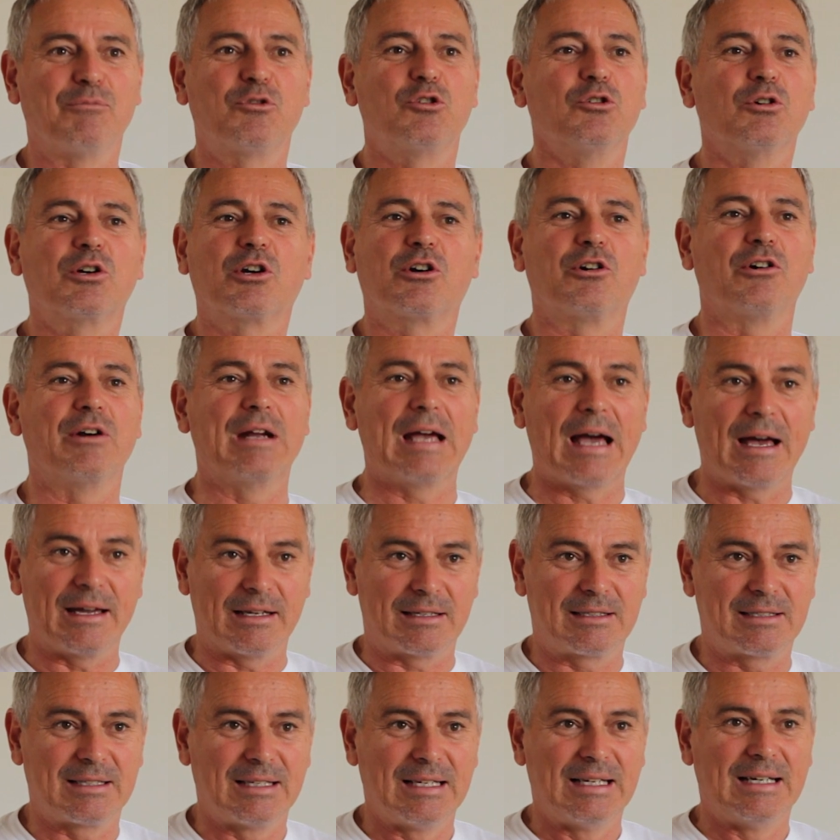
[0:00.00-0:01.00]
to
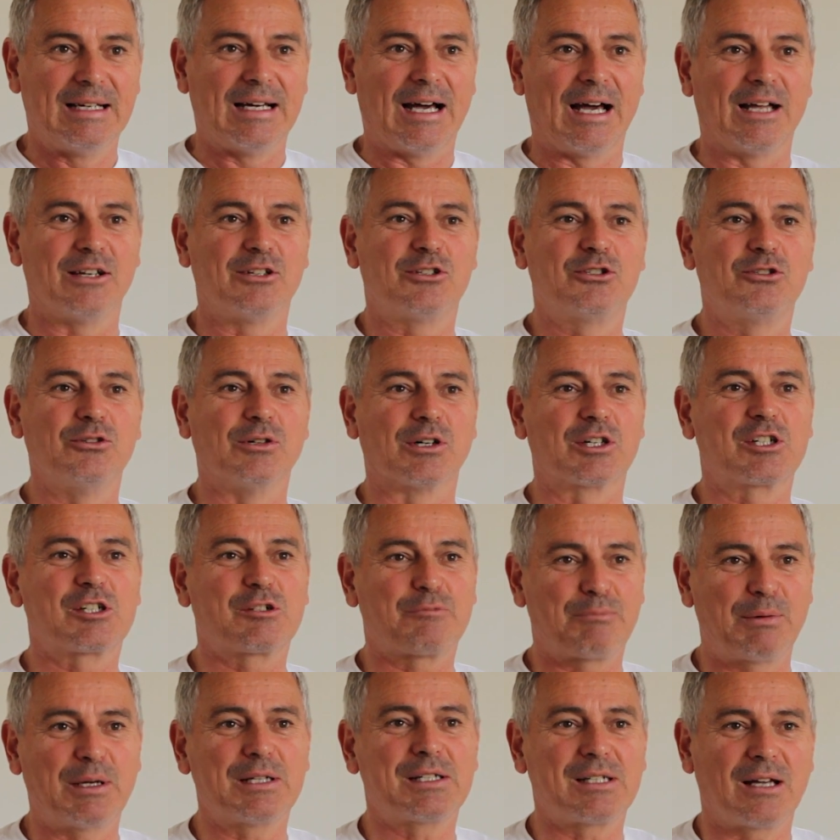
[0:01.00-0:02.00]
create and to
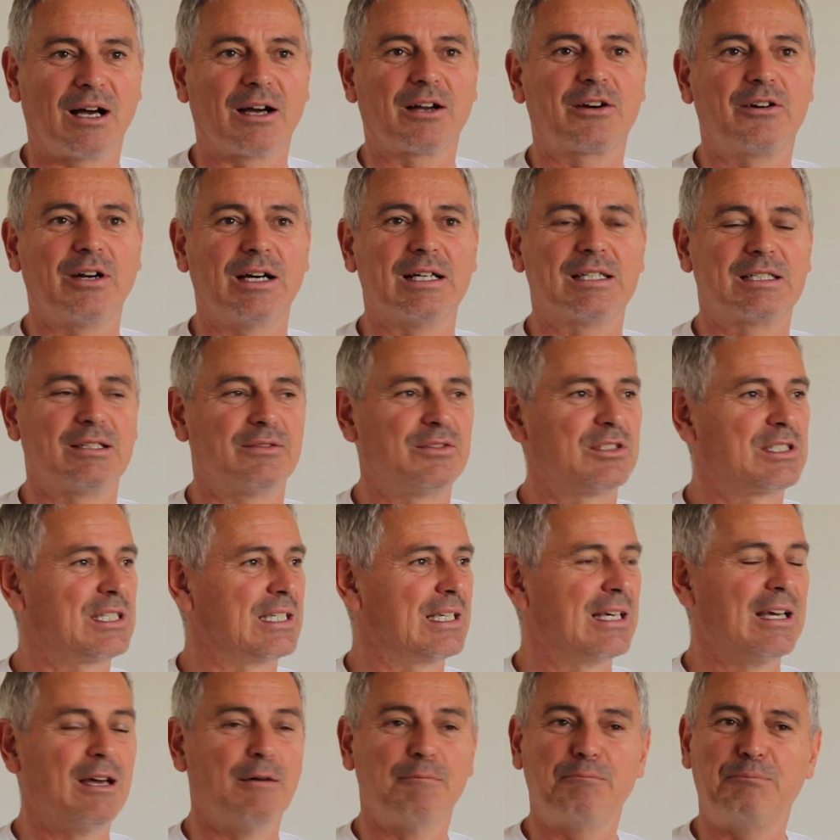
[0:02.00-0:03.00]
express our
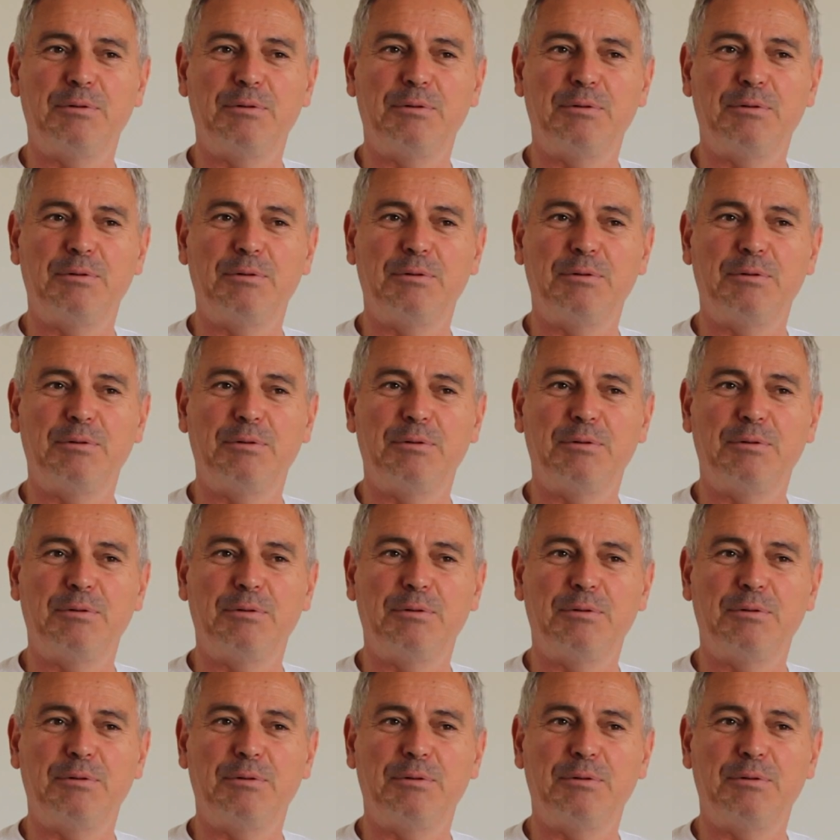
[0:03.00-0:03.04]
creativity.